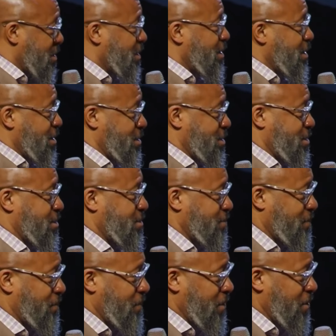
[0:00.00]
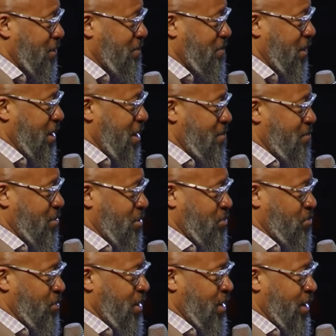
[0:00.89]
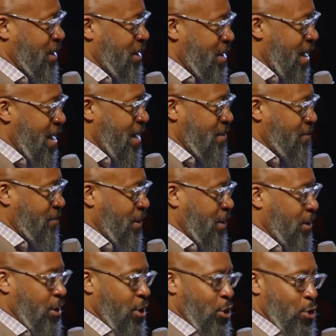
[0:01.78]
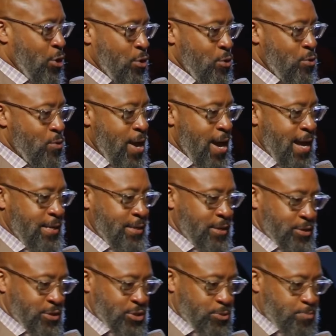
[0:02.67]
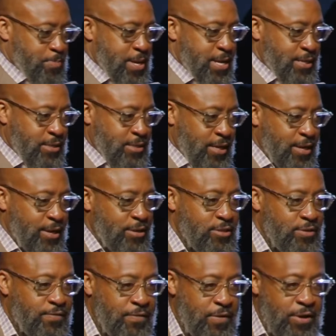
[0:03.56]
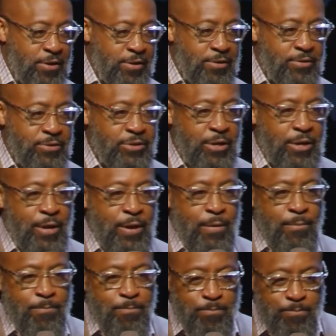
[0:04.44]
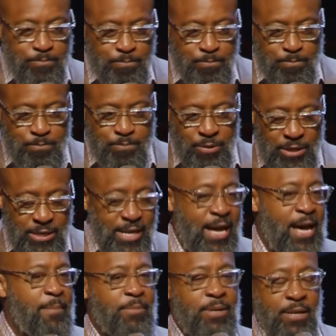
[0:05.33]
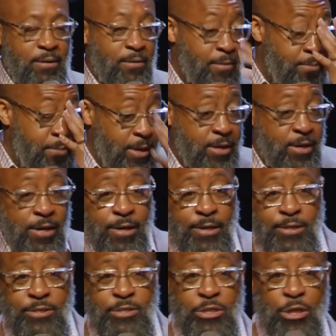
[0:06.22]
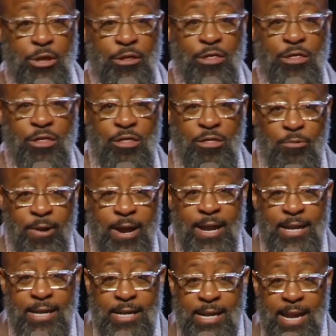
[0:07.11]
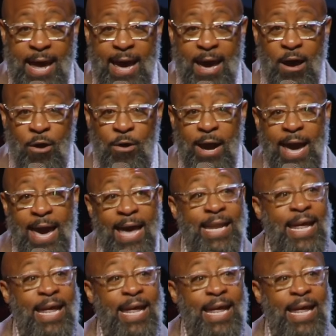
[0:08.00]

his fear, but it was really David who had to speak to his fears, predominantly because the threat now had